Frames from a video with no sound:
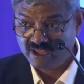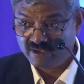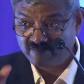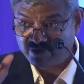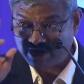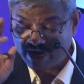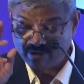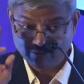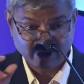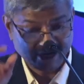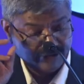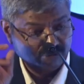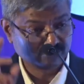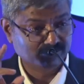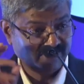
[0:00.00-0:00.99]
But I would
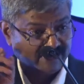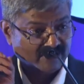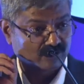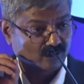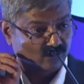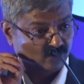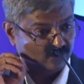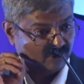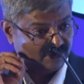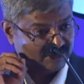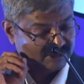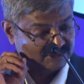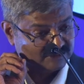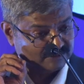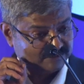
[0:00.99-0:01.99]
like to make a
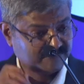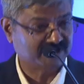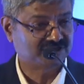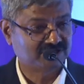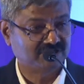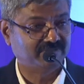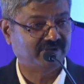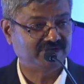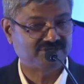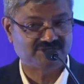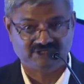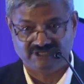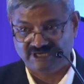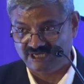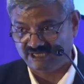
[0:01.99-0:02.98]
special mention
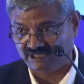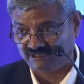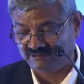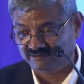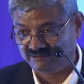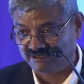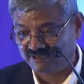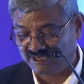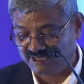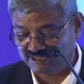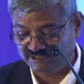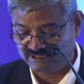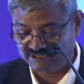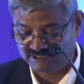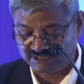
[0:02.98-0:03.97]
here
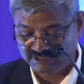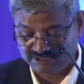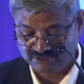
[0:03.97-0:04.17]
and